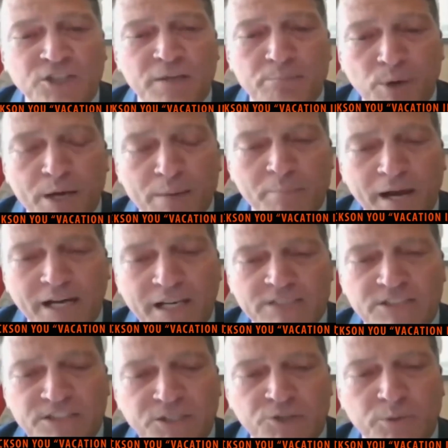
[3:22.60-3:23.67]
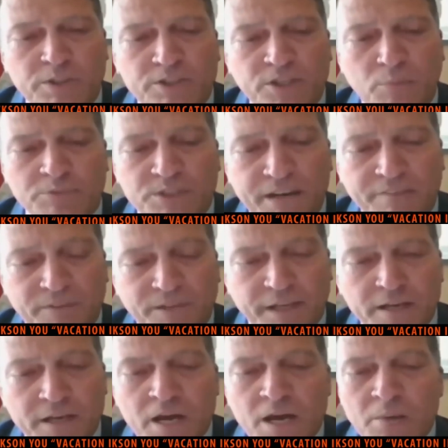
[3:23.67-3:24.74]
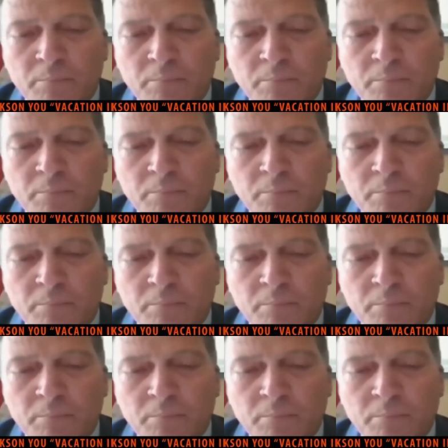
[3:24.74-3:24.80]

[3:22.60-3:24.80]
actually bring my constituents home safely.